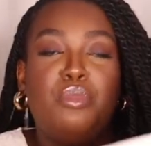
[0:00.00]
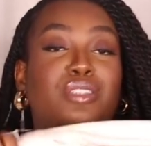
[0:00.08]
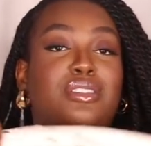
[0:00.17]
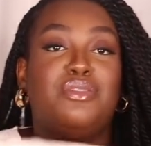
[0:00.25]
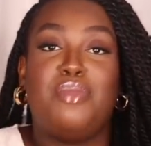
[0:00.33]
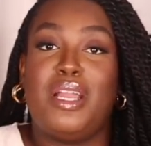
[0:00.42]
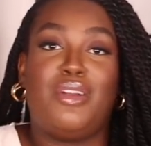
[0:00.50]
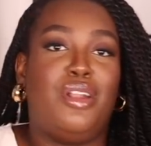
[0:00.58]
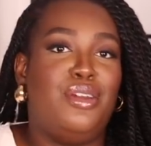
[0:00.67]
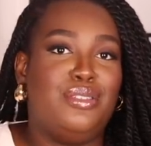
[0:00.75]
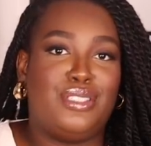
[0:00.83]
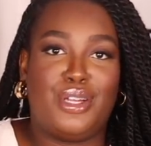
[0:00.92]
Most of my
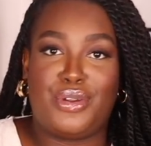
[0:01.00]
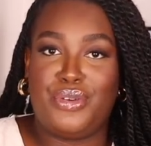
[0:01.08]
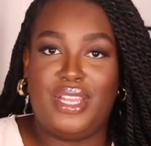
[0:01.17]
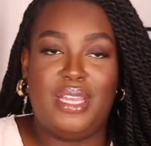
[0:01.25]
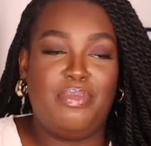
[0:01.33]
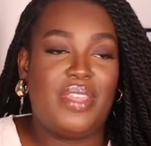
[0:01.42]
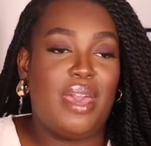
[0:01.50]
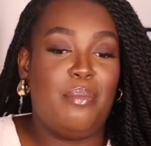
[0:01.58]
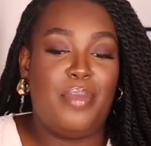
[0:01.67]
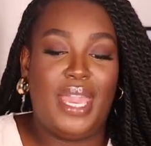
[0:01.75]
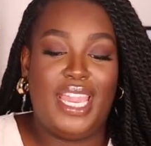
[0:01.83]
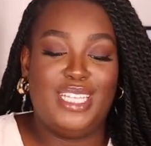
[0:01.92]
clothes are cream, they're
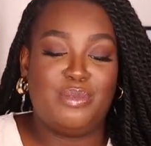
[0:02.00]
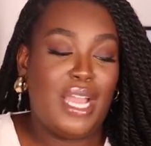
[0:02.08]
beige,